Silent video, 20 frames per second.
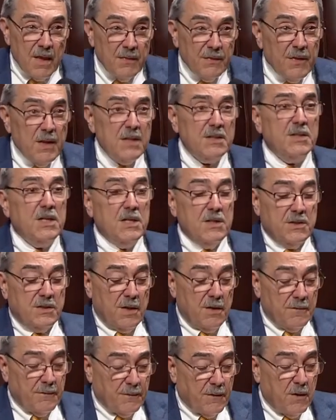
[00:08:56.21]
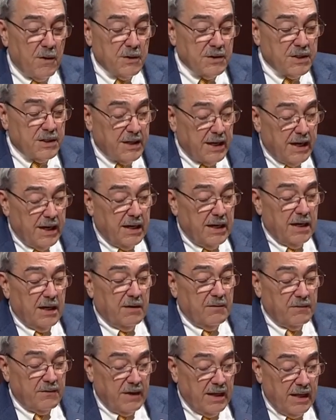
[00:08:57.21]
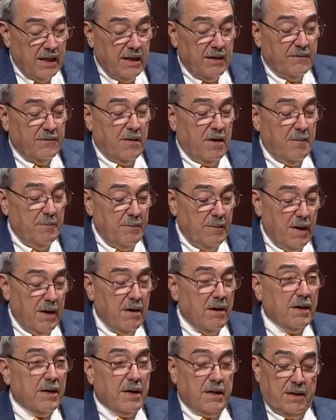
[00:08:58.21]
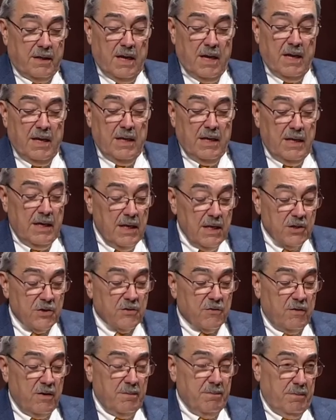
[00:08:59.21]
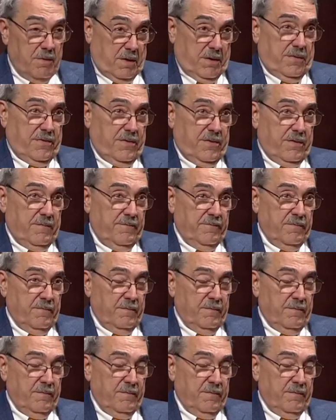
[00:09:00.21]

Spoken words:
this is the first day of Native American History Month.